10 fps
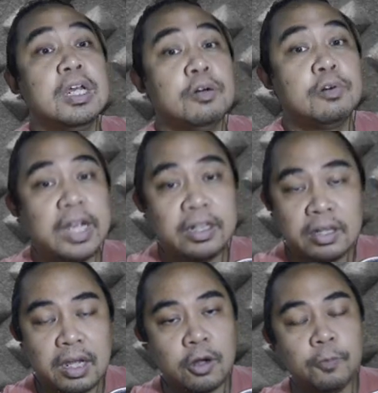right
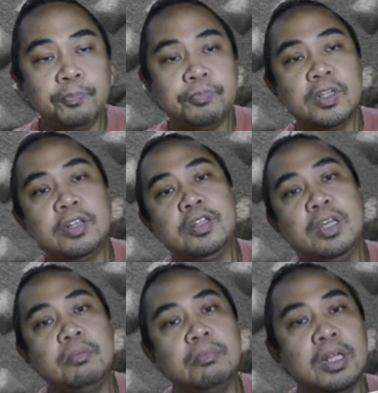now the
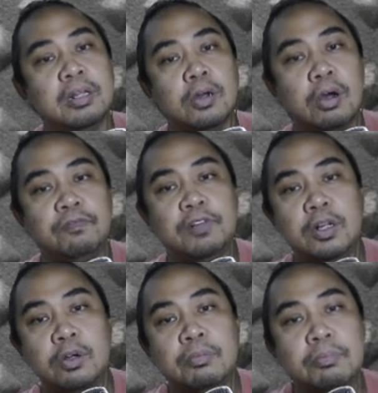team in, of
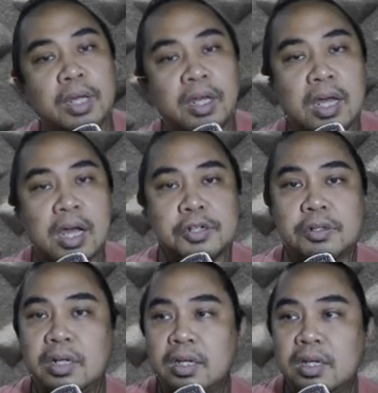Linombe
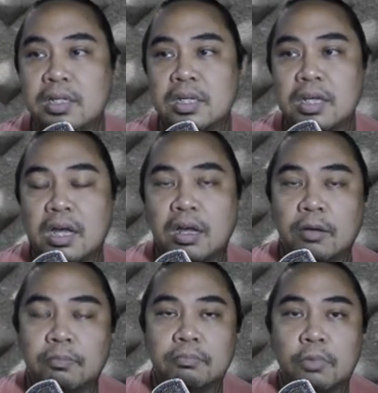actually is
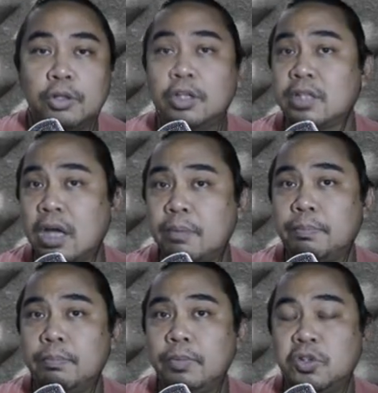um, on the top
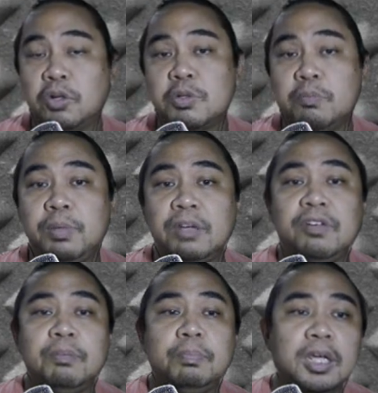in terms of
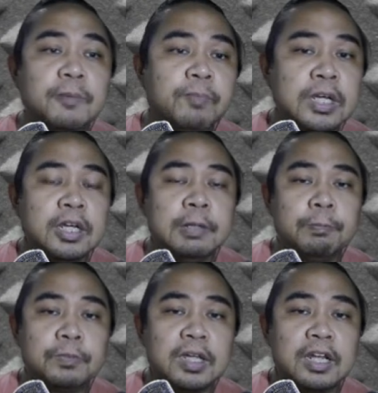PvP
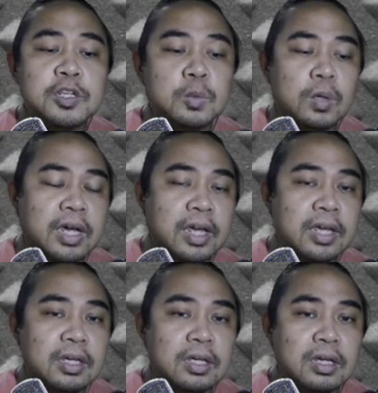that is
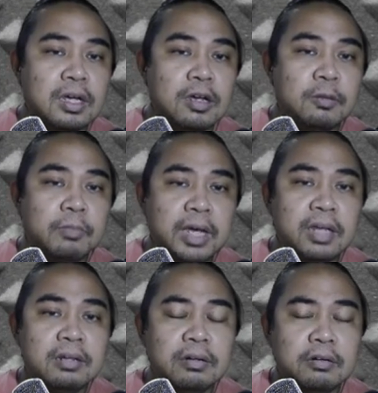why uh,
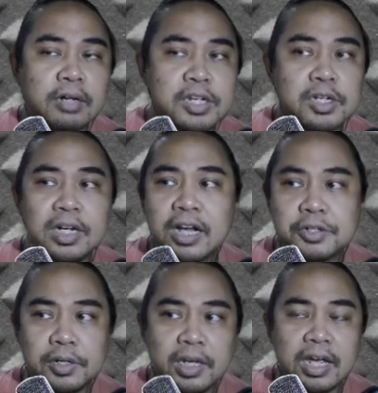and Rachel
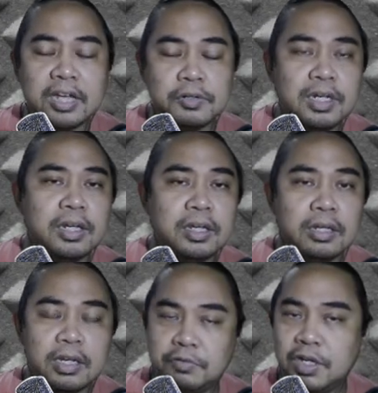actually has really
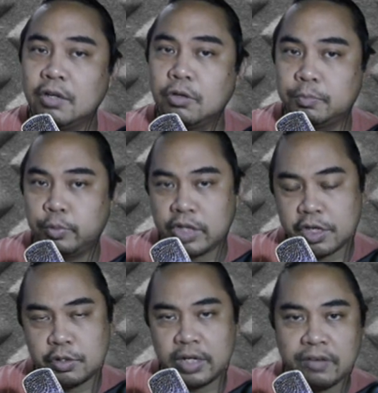has really good
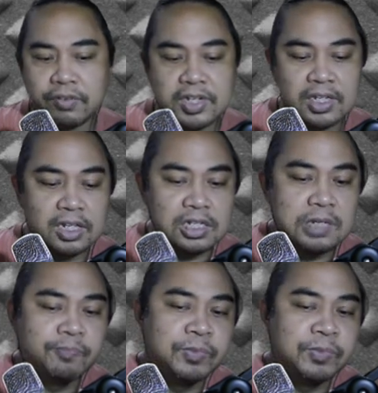potential ever since